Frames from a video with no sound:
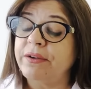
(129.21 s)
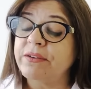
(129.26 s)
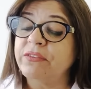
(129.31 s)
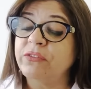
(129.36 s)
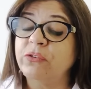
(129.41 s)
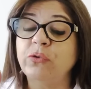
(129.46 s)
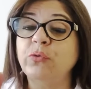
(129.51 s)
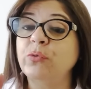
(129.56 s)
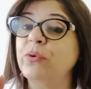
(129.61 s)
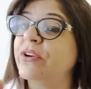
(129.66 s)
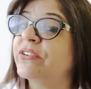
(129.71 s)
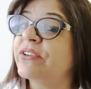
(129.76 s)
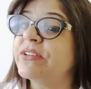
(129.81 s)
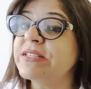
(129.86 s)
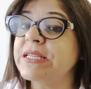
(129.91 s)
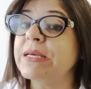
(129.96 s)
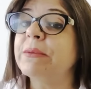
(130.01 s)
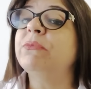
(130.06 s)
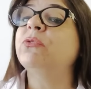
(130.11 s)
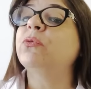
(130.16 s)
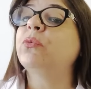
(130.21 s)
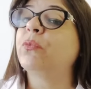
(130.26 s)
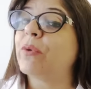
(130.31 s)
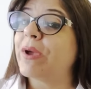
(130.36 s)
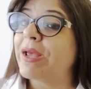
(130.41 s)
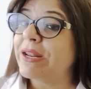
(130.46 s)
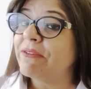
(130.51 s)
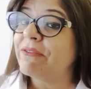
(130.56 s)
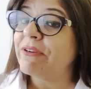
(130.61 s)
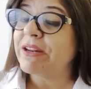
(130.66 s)
situation seems
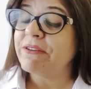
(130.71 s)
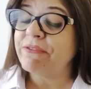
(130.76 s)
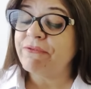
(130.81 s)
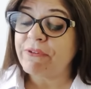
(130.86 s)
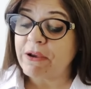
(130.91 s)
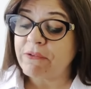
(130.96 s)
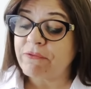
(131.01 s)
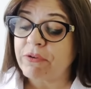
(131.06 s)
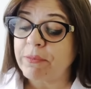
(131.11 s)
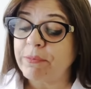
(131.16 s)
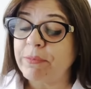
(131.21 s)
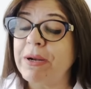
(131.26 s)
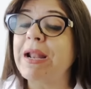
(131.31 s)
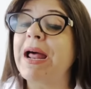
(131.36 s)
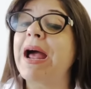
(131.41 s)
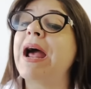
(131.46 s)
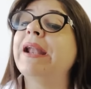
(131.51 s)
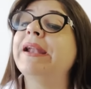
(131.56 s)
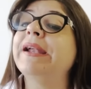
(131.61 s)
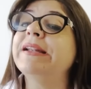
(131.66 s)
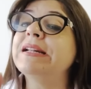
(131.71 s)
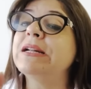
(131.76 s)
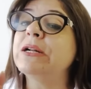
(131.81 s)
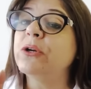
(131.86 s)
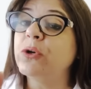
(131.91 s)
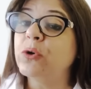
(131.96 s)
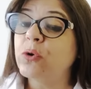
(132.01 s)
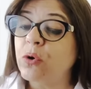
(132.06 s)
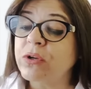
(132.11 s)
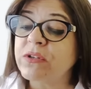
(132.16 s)
very, very favorable and it
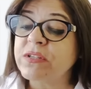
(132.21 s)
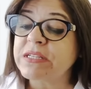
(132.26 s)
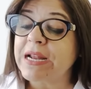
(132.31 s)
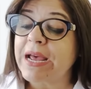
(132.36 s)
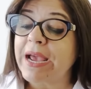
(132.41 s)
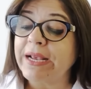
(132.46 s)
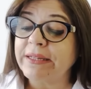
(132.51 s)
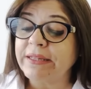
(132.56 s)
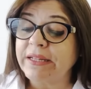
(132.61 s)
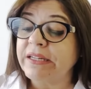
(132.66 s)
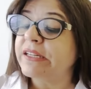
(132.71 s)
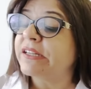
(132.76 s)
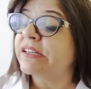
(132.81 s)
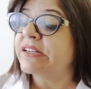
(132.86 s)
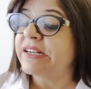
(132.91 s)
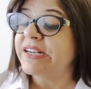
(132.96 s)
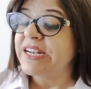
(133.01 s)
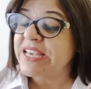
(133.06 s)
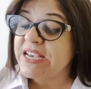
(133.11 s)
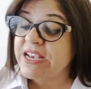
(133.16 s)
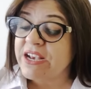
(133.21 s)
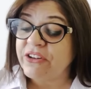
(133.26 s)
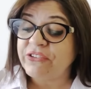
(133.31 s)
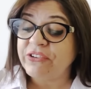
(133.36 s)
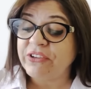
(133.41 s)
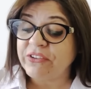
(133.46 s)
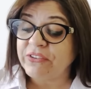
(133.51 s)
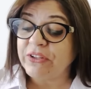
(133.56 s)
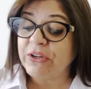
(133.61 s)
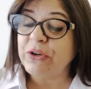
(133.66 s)
looks like that the
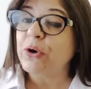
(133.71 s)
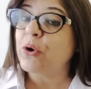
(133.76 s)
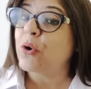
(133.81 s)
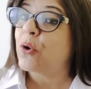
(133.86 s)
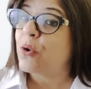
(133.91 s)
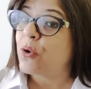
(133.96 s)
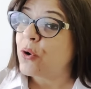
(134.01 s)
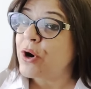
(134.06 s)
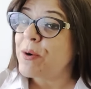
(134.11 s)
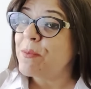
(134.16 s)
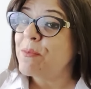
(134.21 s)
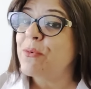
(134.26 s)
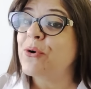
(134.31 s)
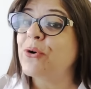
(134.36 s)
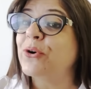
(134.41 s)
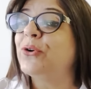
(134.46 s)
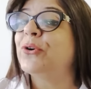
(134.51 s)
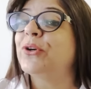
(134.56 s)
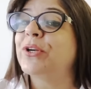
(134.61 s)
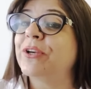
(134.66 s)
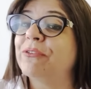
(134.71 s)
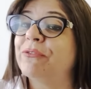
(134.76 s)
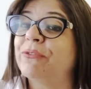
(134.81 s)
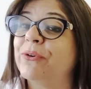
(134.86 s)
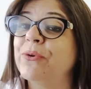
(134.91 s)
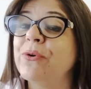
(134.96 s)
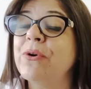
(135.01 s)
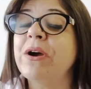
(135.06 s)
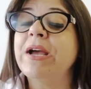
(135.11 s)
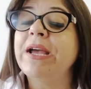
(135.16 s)
DHA is in a good mood to give
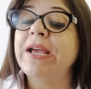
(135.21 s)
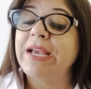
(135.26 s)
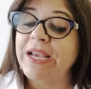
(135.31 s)
you